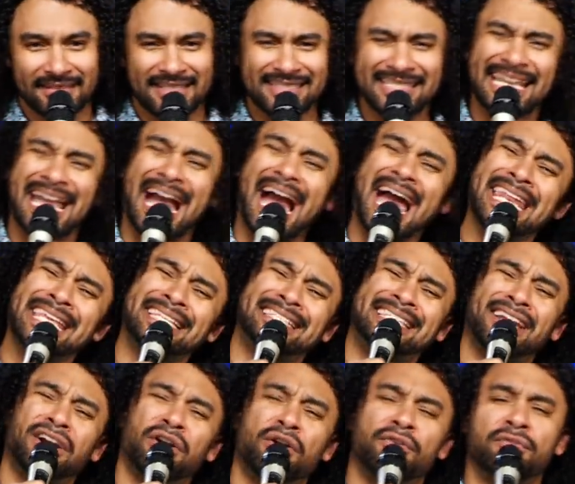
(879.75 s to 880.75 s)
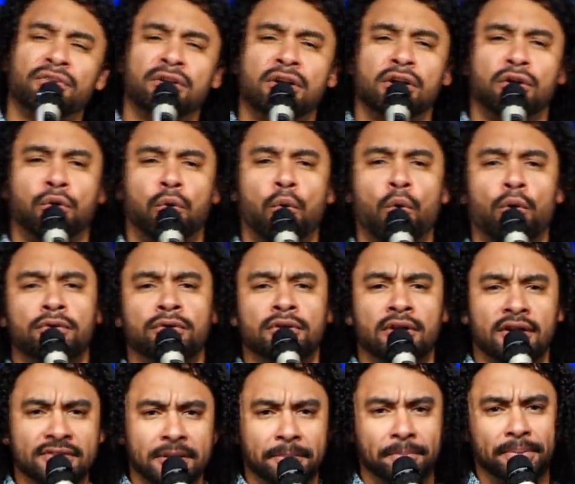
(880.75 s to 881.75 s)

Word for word: I was like, how do you take over a quarter of the